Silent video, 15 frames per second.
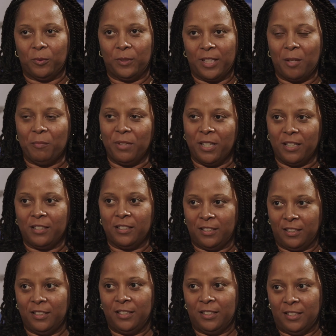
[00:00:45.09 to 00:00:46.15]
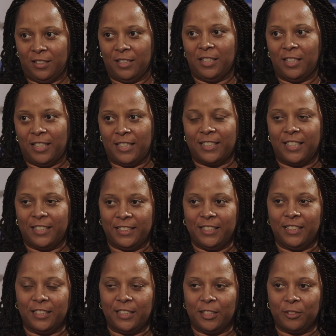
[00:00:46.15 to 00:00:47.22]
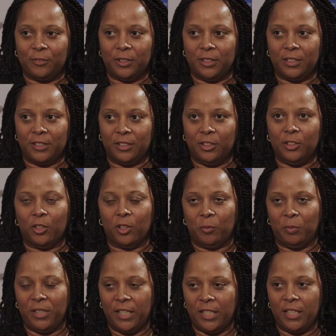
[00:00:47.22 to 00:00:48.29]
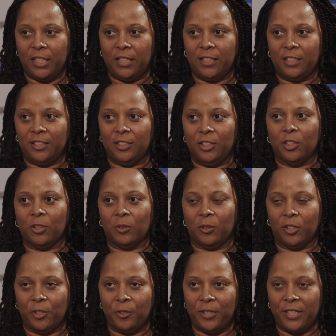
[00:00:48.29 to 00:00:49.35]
And she said, oh yeah. She said, I don't know about the other people in this department,